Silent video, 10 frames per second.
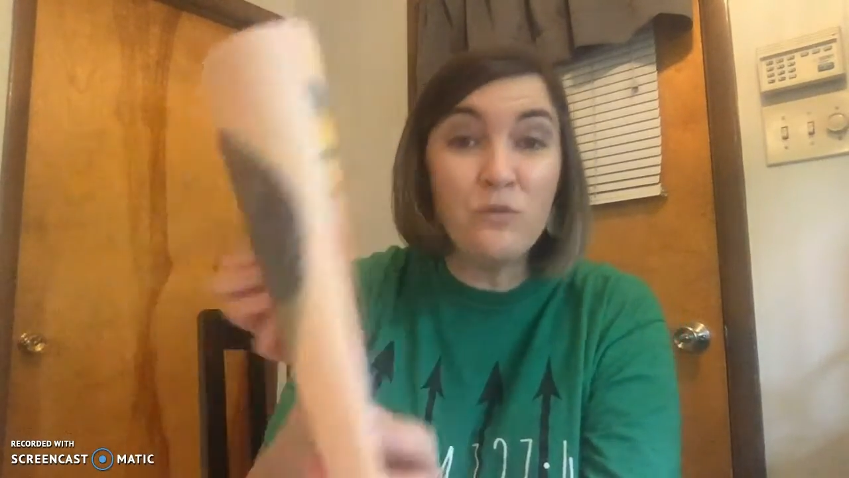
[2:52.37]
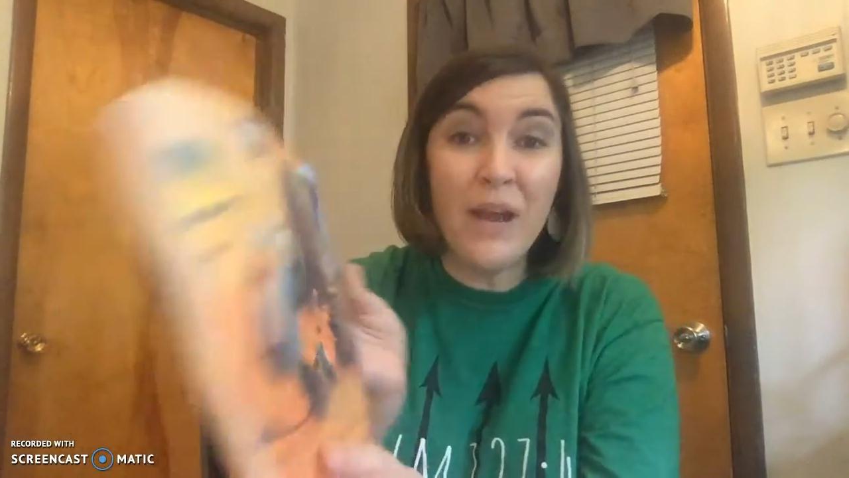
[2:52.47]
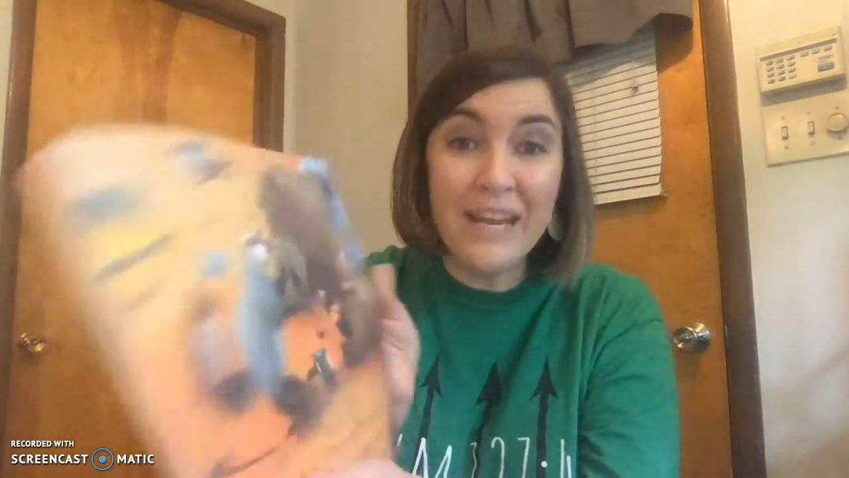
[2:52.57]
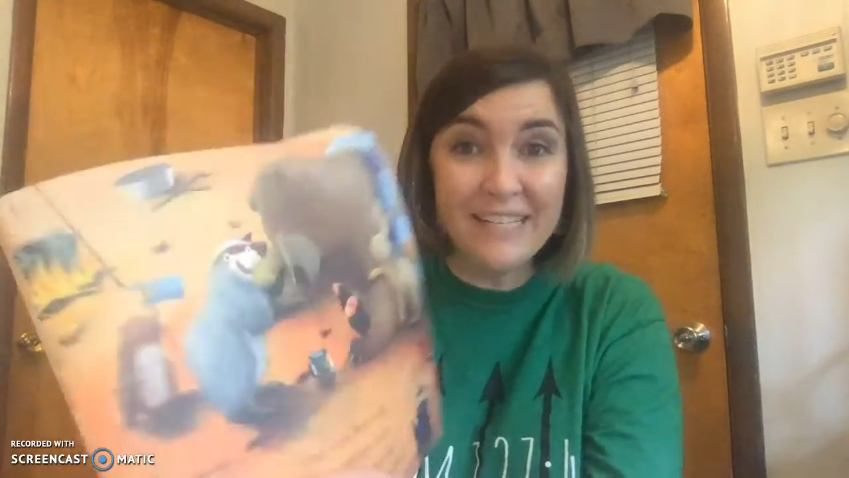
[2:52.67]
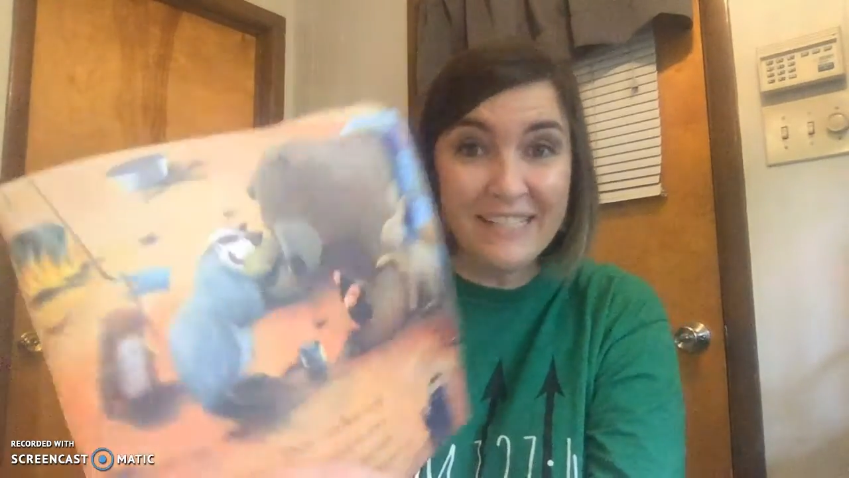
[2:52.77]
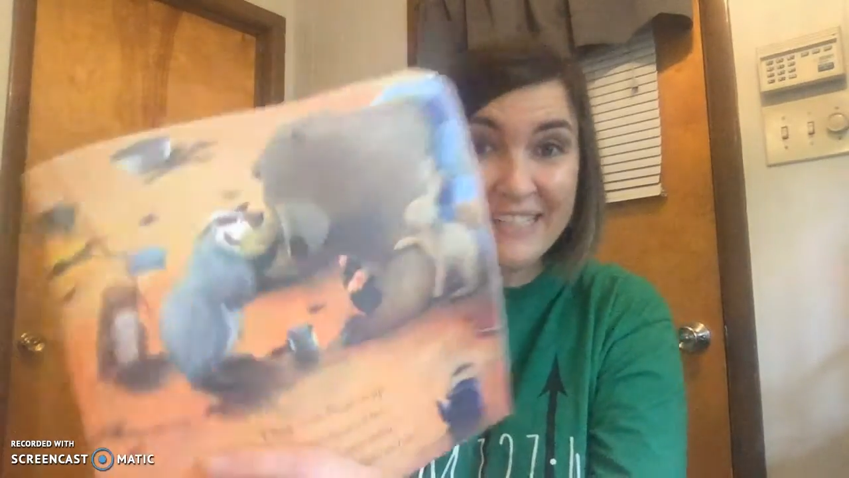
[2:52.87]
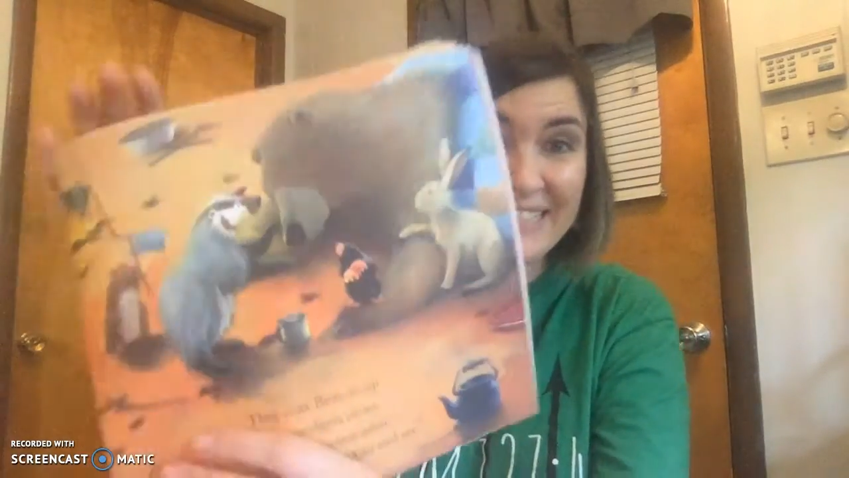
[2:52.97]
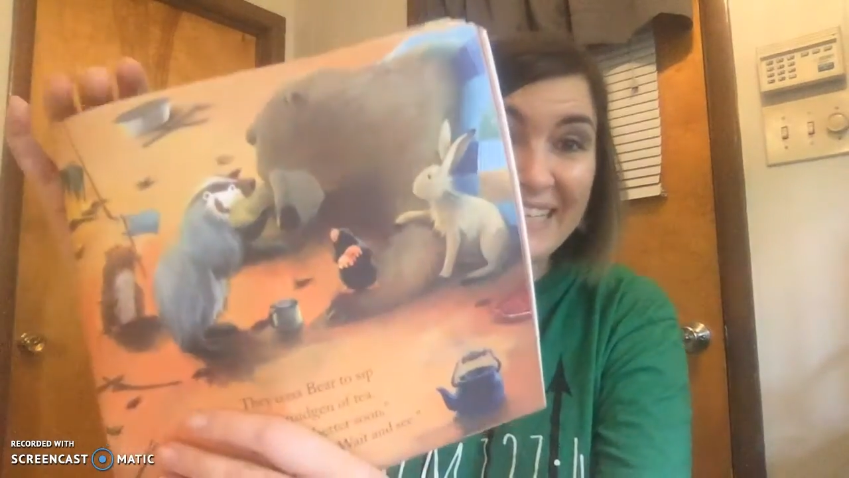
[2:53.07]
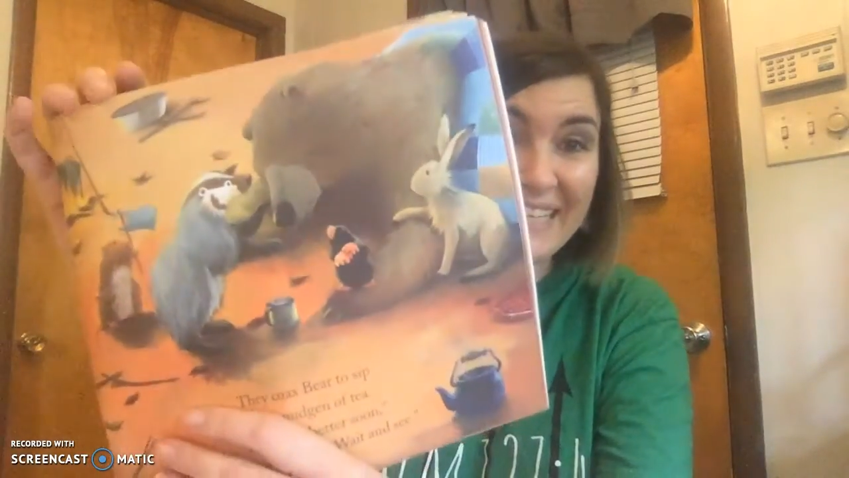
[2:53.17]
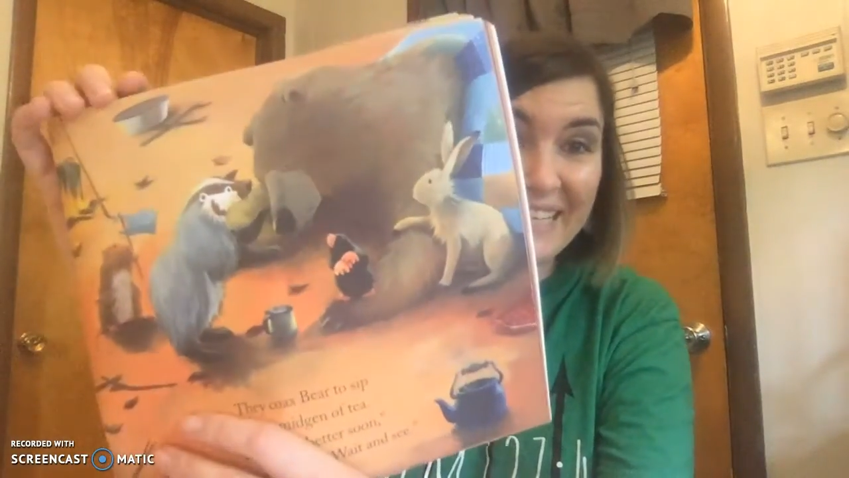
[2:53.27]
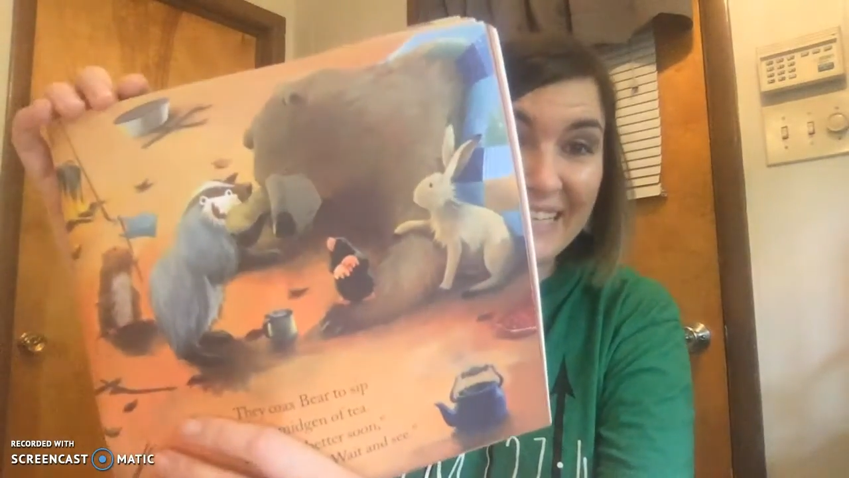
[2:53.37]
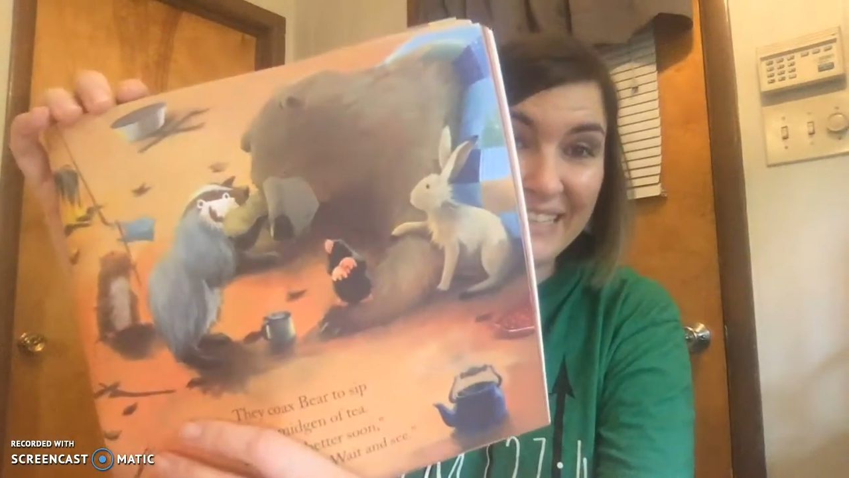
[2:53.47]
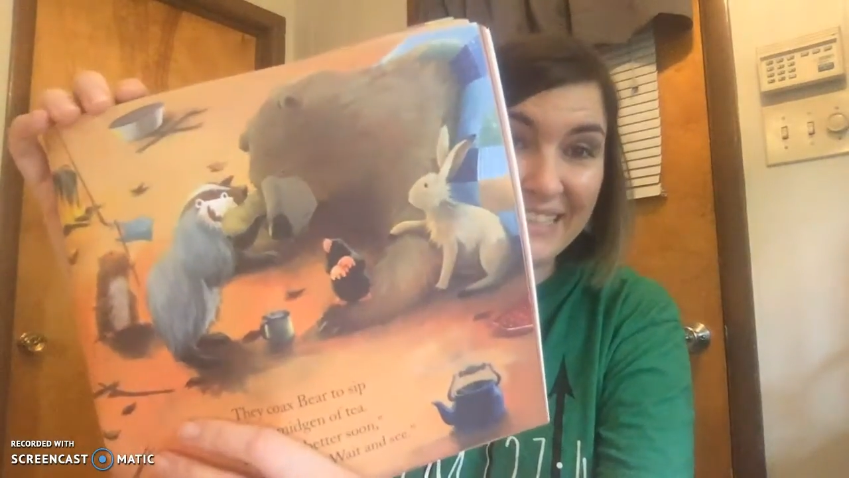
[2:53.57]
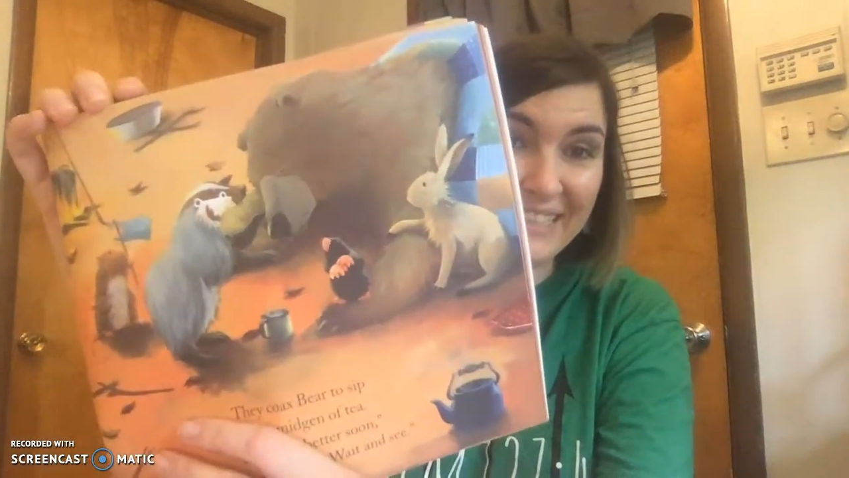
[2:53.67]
wait and see.